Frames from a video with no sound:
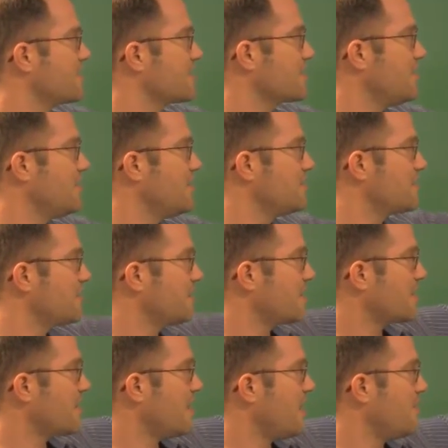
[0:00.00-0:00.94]
close to
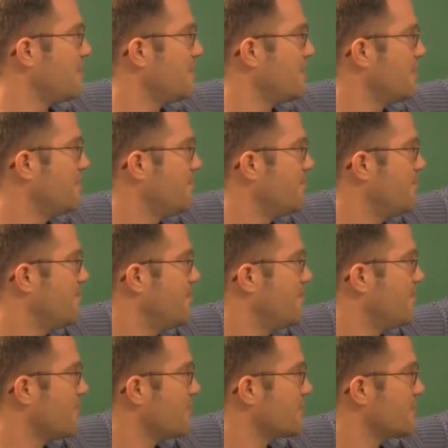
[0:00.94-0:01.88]
the common
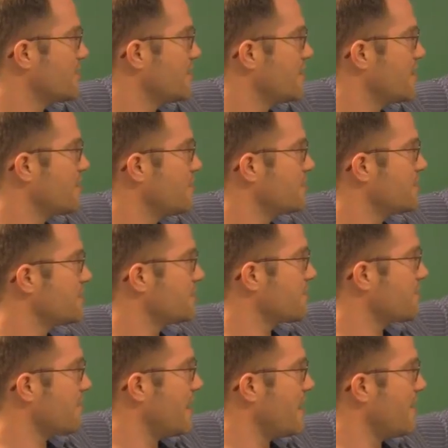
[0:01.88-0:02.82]
portion here, which is
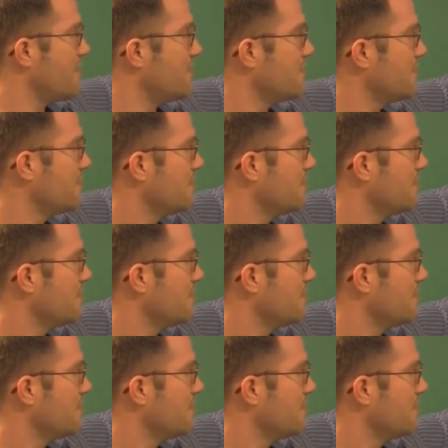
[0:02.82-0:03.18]
ground.